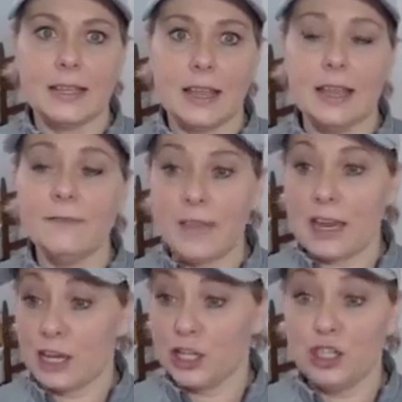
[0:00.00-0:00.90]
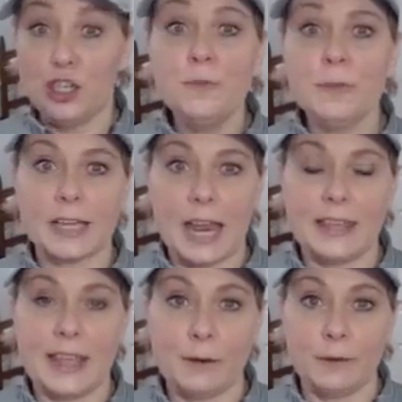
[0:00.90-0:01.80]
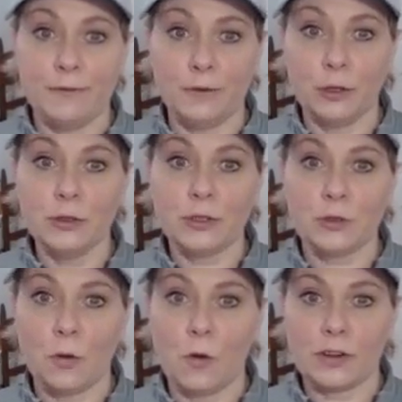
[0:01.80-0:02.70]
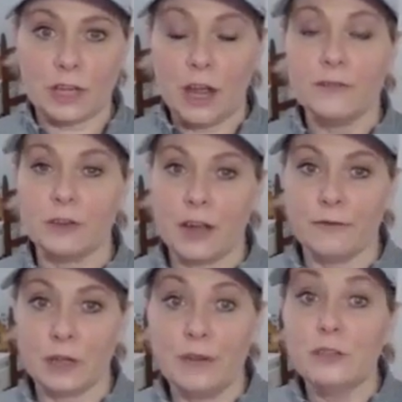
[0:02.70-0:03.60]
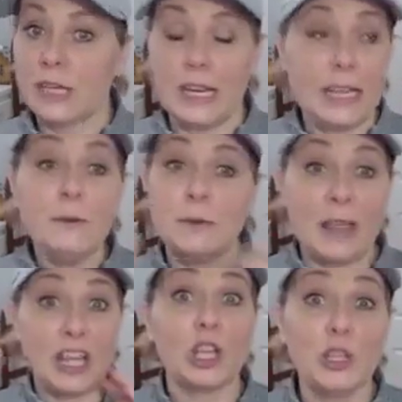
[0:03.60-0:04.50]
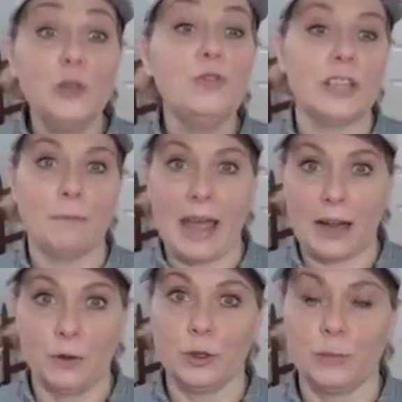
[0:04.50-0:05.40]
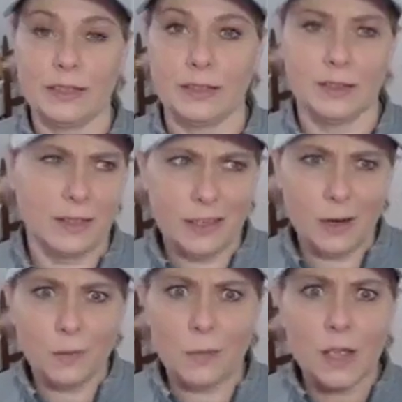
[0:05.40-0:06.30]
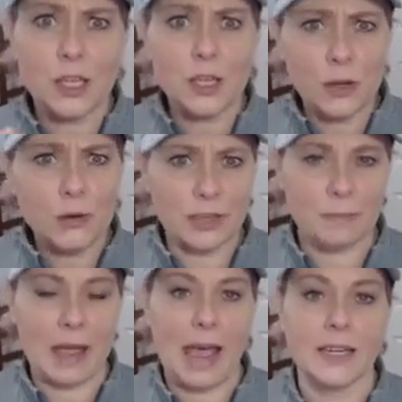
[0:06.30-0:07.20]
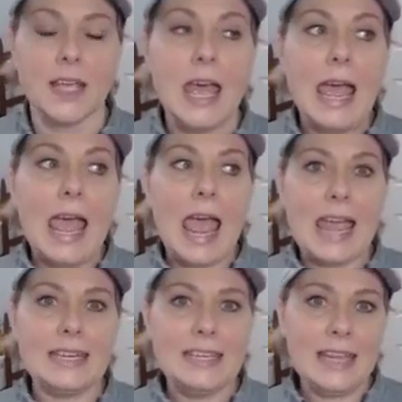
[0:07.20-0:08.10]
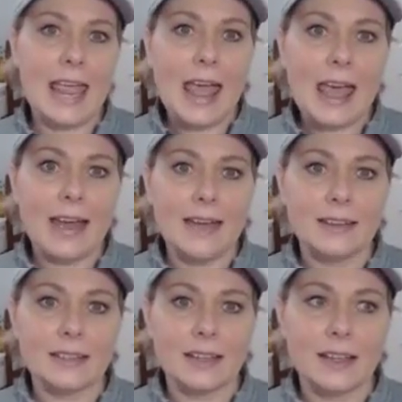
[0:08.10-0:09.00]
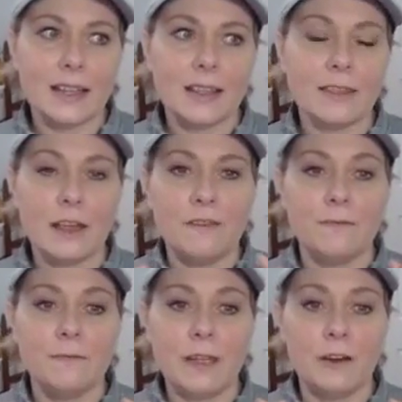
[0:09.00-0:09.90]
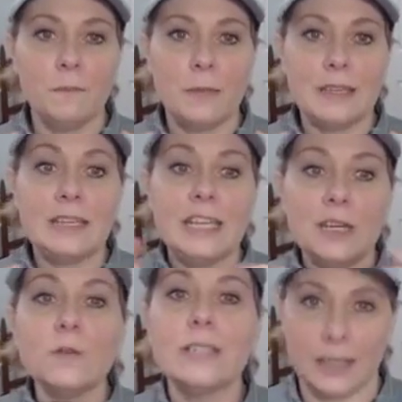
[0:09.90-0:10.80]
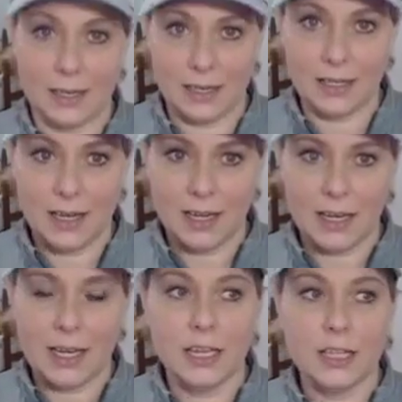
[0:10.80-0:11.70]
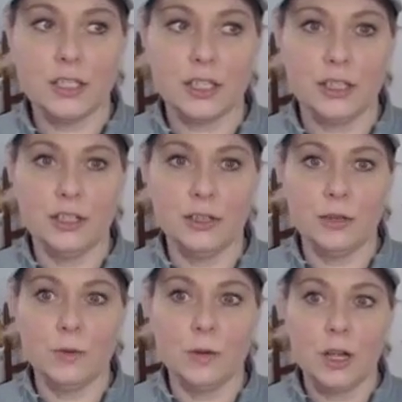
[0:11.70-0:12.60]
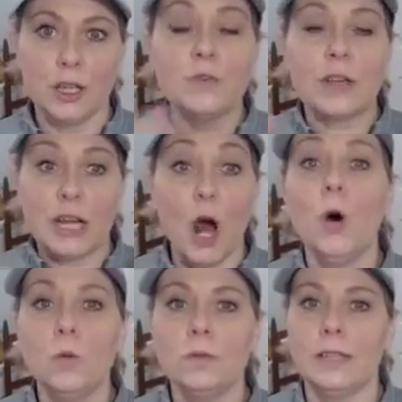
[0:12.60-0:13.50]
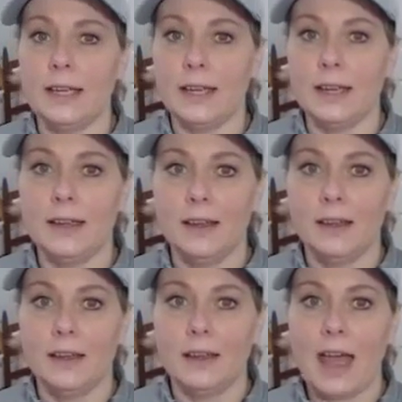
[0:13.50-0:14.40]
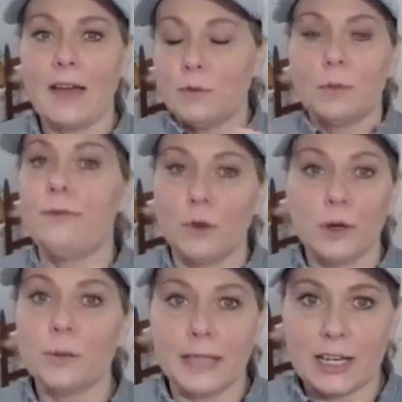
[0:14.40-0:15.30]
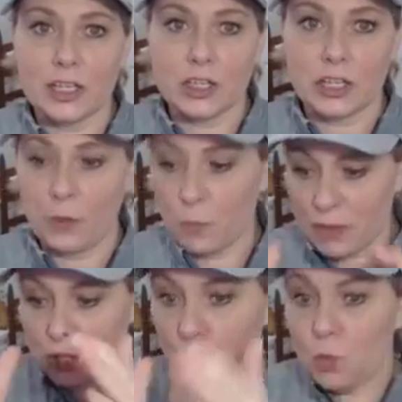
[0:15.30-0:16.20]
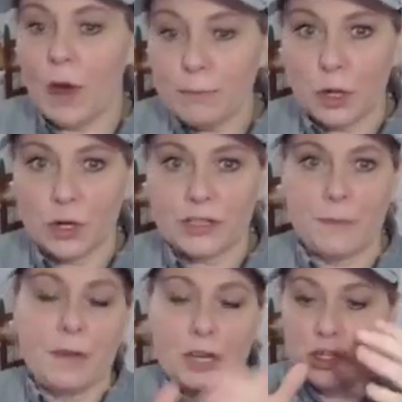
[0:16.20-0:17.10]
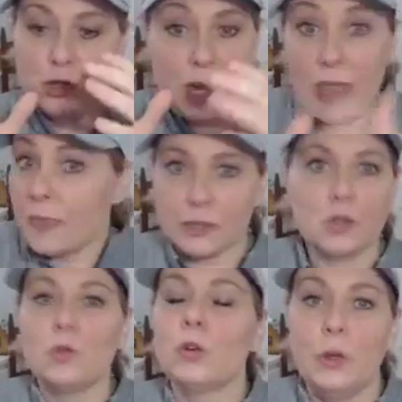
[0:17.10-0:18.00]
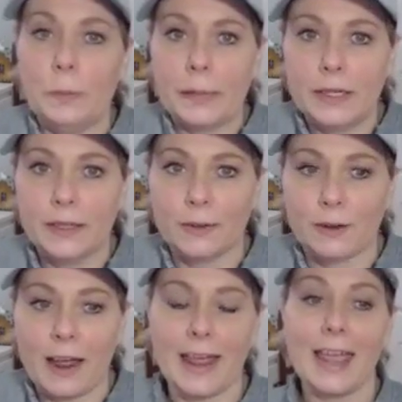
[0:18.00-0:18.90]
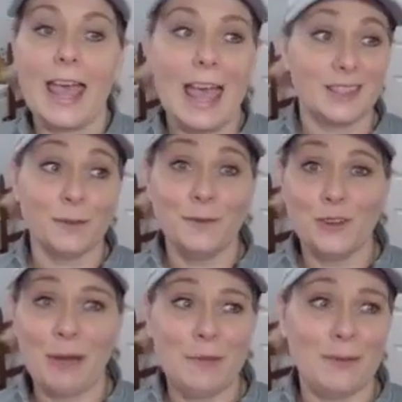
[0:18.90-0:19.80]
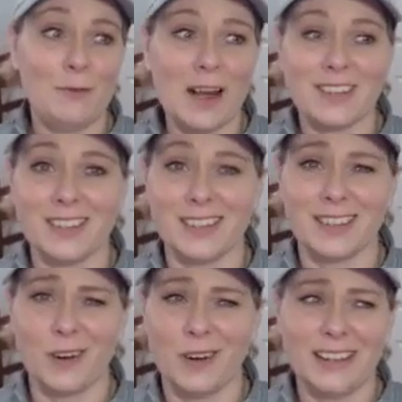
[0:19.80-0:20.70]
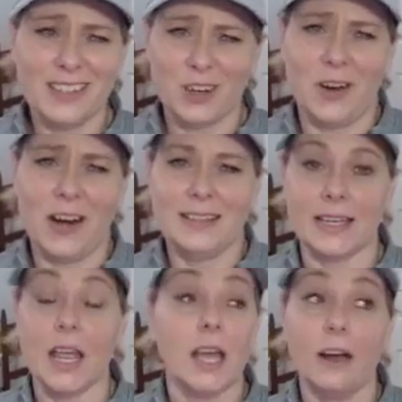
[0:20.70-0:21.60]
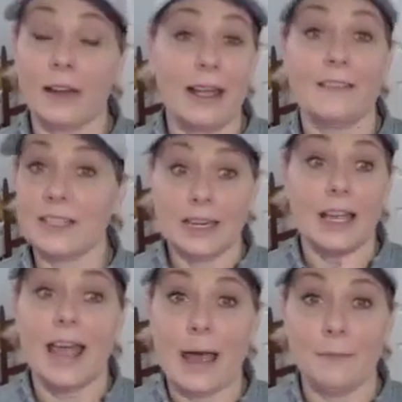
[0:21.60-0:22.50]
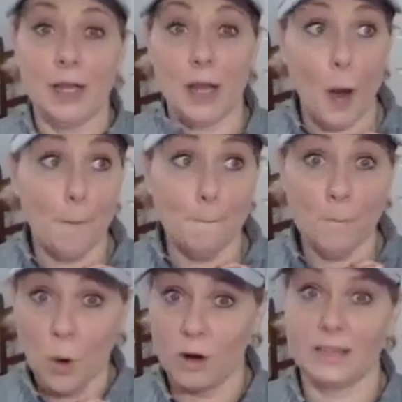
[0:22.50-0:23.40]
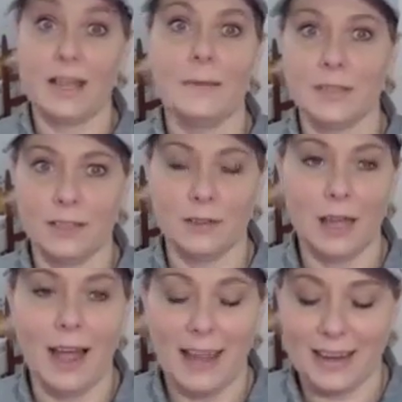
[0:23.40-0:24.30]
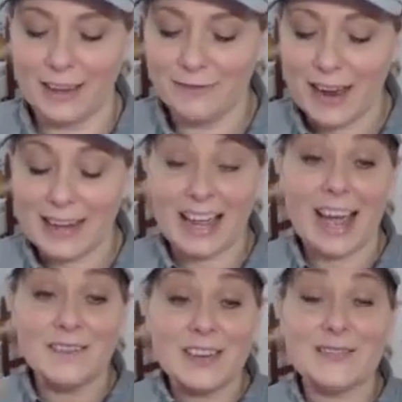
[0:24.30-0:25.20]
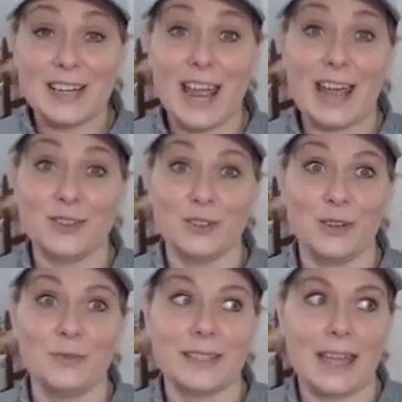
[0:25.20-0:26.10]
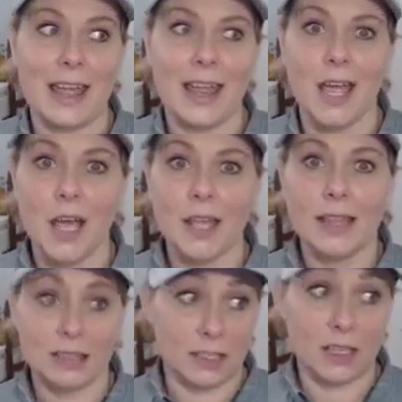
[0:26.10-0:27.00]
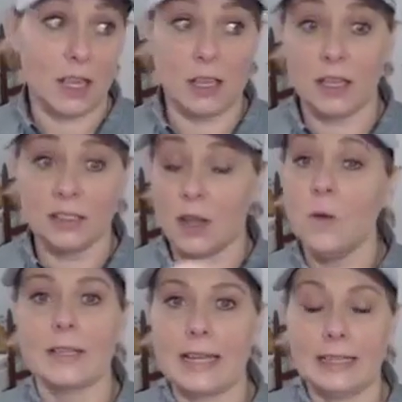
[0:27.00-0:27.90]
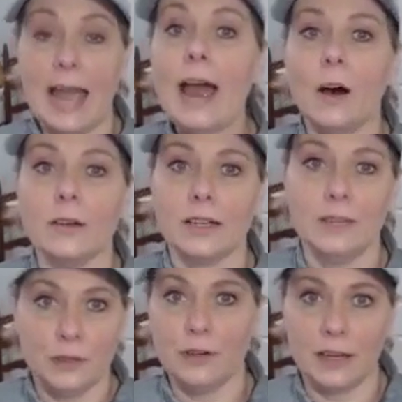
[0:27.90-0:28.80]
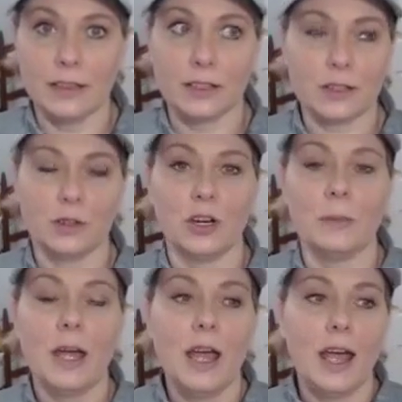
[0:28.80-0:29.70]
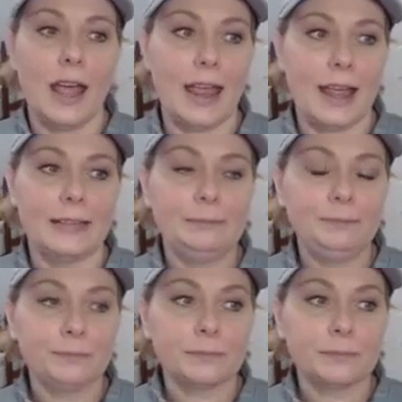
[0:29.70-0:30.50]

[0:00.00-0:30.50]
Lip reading: if they could duplicate that referral source over and over and over again, it would make a huge impact on their business, you know, huge impact. And yet they've been guilted into, you can only have a referral relationship with this one person because you're in this group, okay? And some of you might be watching this and going, that's crazy. Okay, I've seen it happen more times than you like. In fact, I've even had groups say that it's only allowed if you're in this group. And